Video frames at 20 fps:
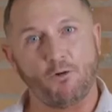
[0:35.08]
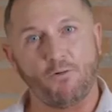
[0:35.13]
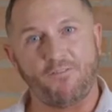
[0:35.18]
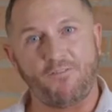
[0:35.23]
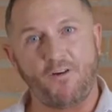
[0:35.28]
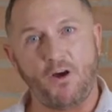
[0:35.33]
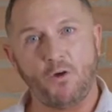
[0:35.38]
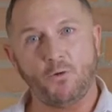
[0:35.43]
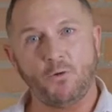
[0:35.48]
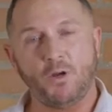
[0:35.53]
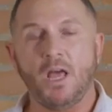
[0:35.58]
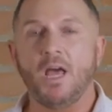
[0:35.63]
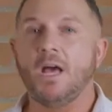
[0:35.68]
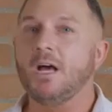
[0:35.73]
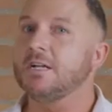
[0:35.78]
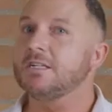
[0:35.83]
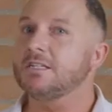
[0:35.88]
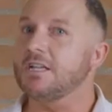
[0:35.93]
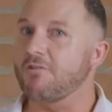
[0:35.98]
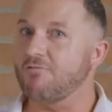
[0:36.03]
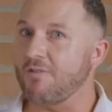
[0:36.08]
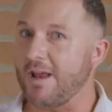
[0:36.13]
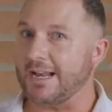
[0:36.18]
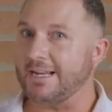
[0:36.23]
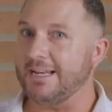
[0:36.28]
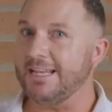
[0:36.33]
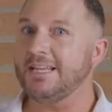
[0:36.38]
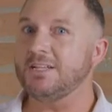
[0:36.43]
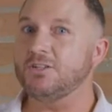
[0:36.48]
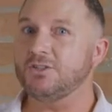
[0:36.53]
your phone
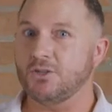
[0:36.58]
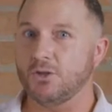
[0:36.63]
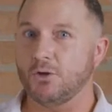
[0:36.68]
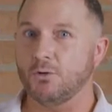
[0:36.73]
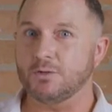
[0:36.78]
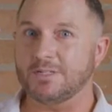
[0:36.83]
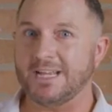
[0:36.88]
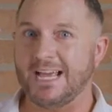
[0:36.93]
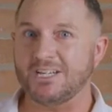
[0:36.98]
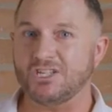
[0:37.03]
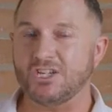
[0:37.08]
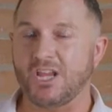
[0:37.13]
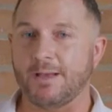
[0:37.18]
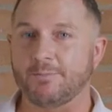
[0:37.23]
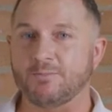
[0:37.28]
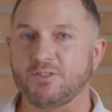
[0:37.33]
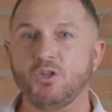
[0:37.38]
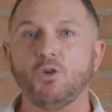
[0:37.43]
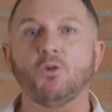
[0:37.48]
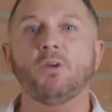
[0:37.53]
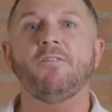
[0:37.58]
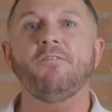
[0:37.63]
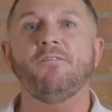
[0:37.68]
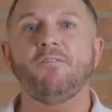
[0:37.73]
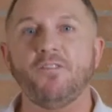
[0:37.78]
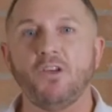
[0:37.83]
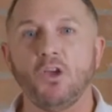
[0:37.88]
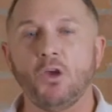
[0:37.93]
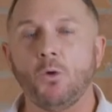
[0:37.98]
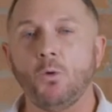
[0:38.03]
directly to your dashcam, so you can
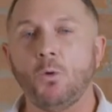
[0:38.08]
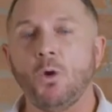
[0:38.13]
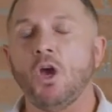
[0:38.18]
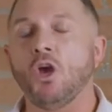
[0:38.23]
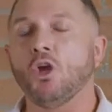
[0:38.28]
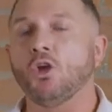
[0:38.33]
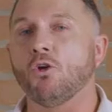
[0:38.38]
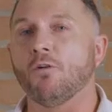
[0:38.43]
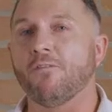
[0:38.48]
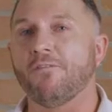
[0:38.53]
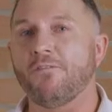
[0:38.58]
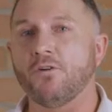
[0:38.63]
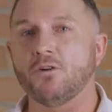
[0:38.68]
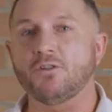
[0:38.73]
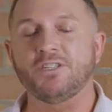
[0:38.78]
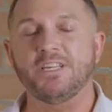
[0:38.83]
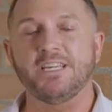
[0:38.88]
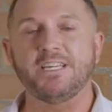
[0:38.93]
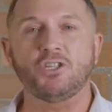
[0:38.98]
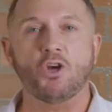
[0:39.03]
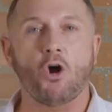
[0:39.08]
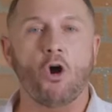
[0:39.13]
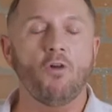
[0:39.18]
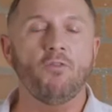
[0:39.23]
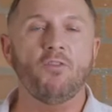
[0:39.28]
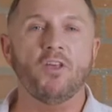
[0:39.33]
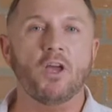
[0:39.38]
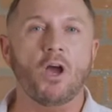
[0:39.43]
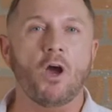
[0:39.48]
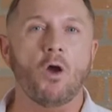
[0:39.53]
view your footage
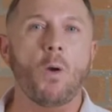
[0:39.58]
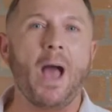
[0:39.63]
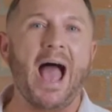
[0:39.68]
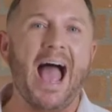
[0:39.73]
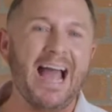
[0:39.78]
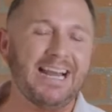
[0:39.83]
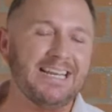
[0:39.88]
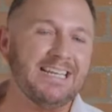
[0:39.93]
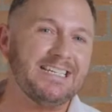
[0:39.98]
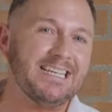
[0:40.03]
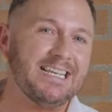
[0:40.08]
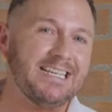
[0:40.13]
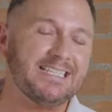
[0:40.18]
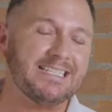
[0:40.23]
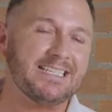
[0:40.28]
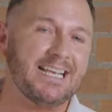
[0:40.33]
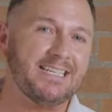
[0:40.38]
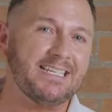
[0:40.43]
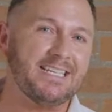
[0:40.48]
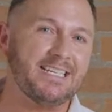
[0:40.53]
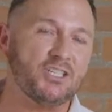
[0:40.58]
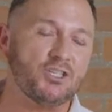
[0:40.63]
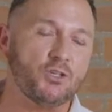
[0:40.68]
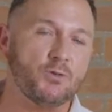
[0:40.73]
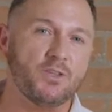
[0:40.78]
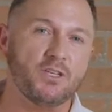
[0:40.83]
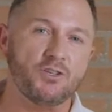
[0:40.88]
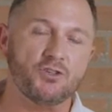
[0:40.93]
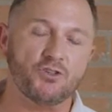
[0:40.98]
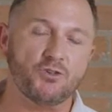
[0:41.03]
on the go and indeed send it
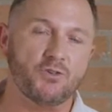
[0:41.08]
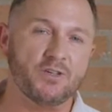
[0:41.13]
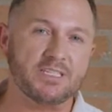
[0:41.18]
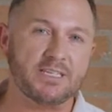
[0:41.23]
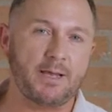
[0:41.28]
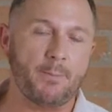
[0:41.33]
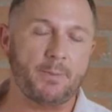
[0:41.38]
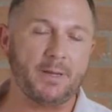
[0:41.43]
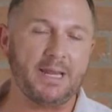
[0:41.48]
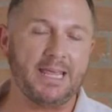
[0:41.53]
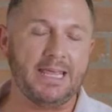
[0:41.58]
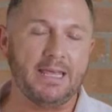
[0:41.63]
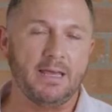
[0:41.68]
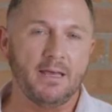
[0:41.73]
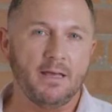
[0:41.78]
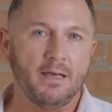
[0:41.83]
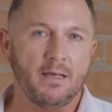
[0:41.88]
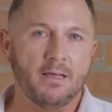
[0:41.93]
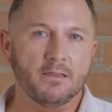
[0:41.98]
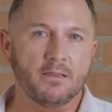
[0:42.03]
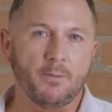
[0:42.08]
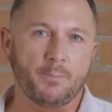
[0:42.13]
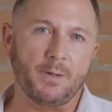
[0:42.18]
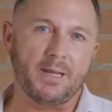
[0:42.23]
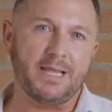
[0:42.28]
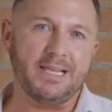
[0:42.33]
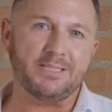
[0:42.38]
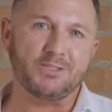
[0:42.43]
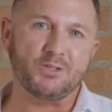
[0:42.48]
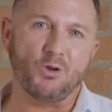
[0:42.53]
to the insurance company, the
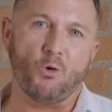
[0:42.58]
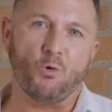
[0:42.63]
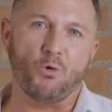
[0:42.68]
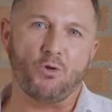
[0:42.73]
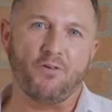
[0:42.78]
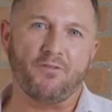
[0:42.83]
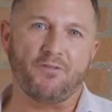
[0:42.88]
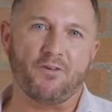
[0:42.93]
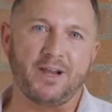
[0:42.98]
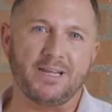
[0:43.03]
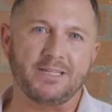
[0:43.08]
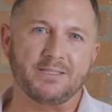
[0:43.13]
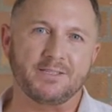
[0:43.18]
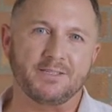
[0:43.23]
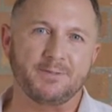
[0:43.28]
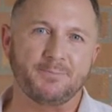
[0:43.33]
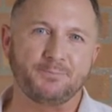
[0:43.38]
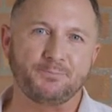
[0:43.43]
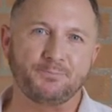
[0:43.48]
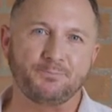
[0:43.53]
police, or your friends.